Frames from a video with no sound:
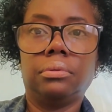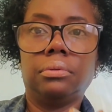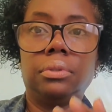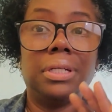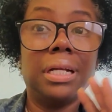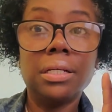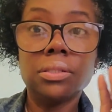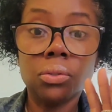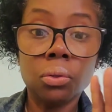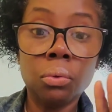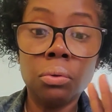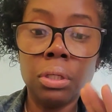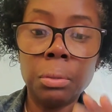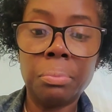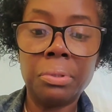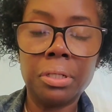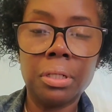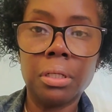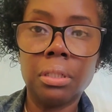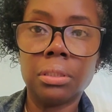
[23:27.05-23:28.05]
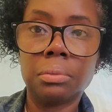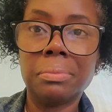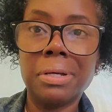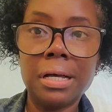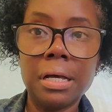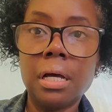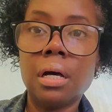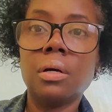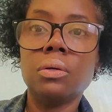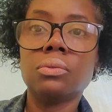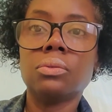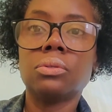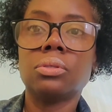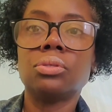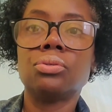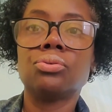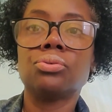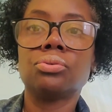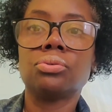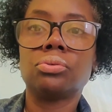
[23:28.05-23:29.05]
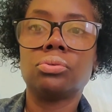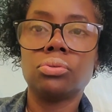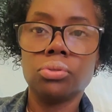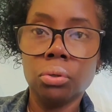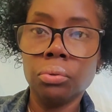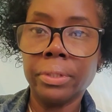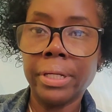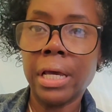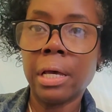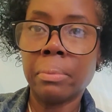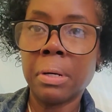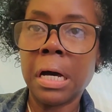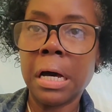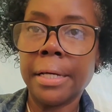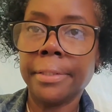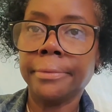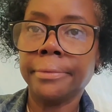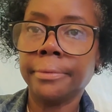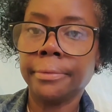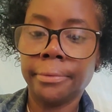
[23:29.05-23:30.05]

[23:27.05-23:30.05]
and that's only because my house is so damn hot